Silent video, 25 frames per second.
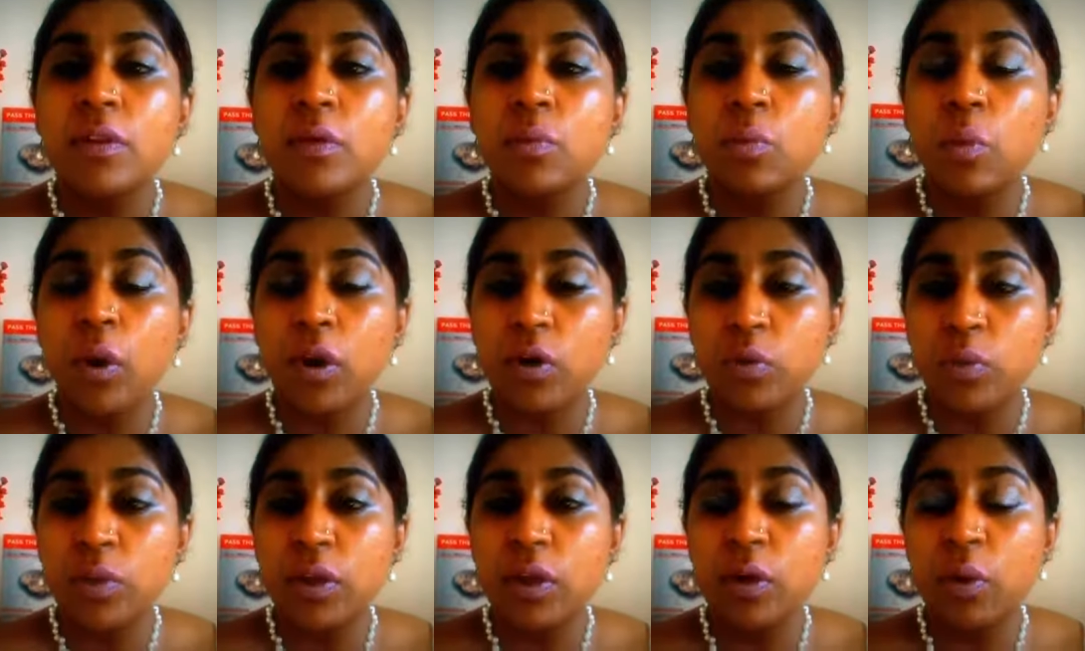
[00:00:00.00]

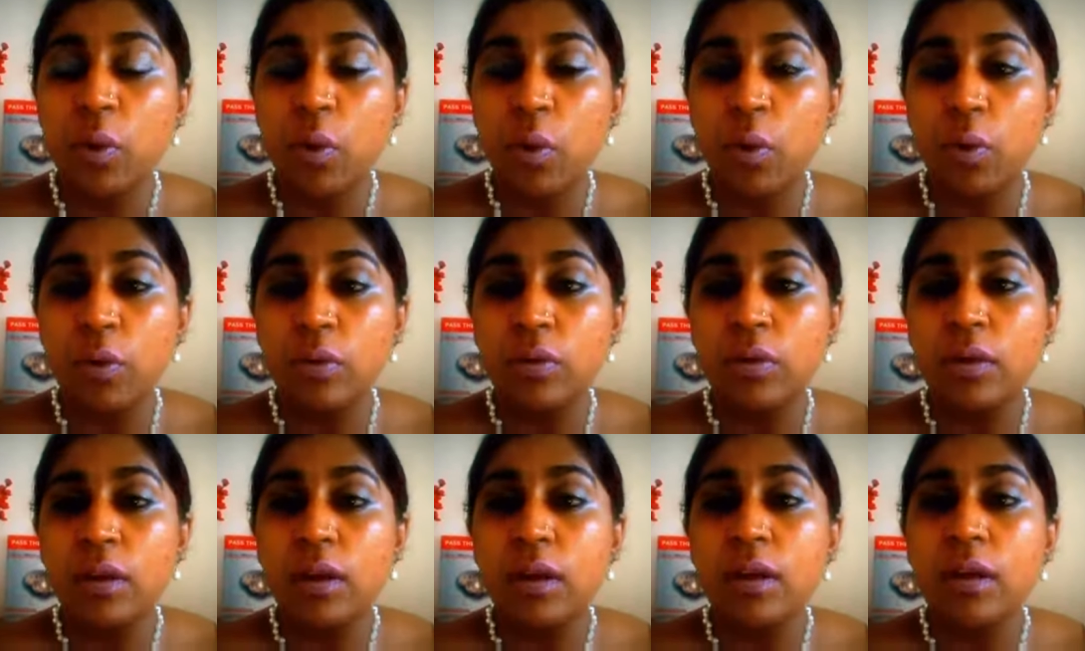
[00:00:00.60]
what we
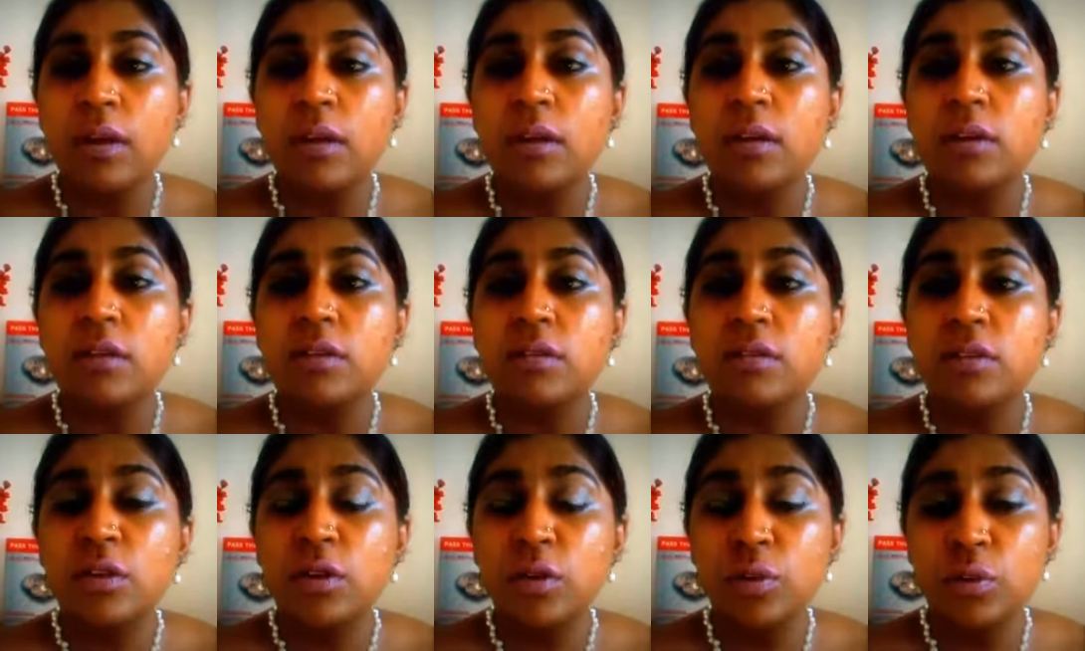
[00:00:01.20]
call
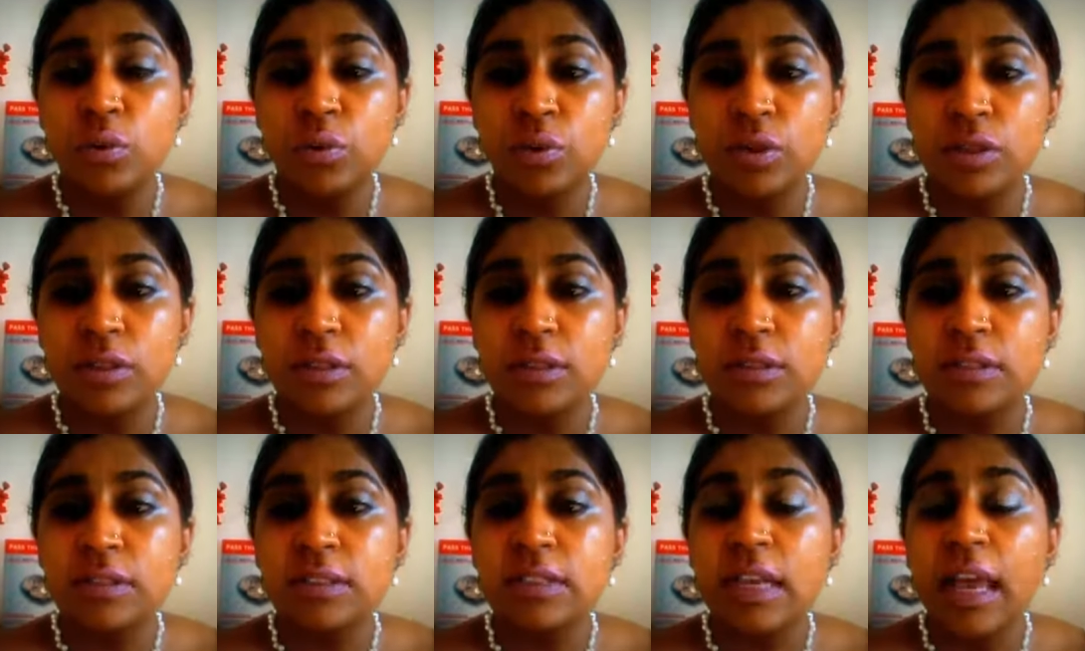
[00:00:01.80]

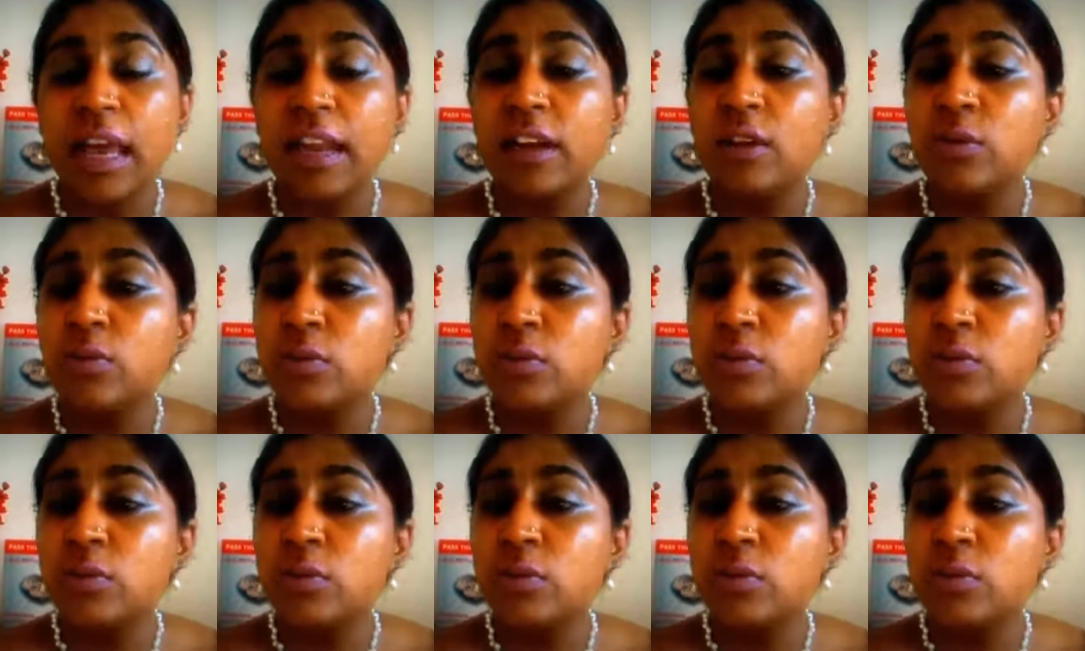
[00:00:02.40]
delusions and